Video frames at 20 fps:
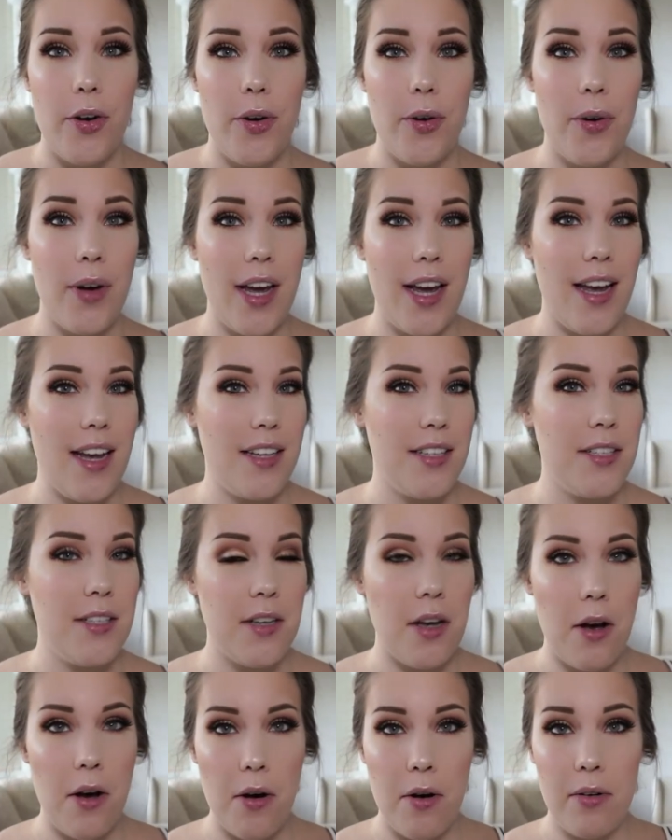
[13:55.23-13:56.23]
Okay,
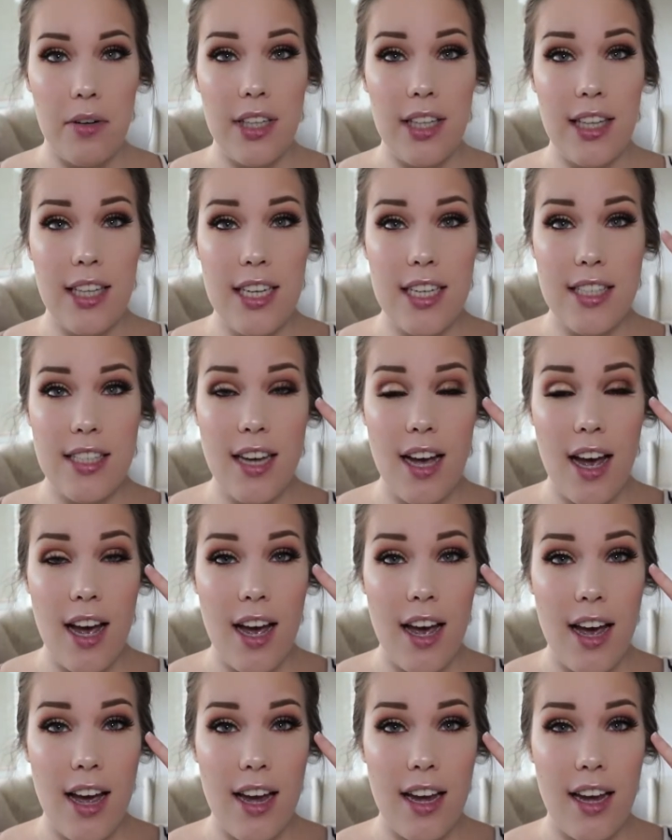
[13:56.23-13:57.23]
so this
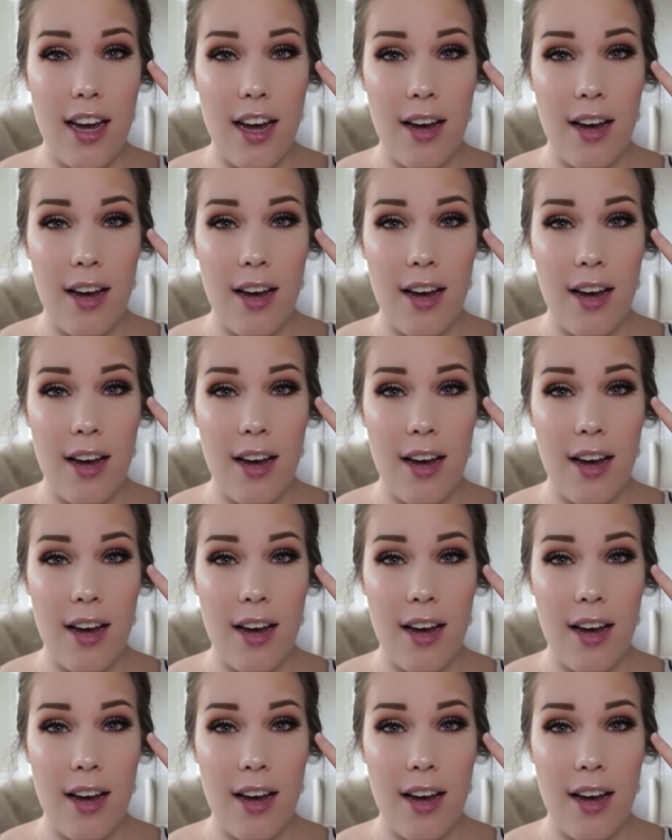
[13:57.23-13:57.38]
eye,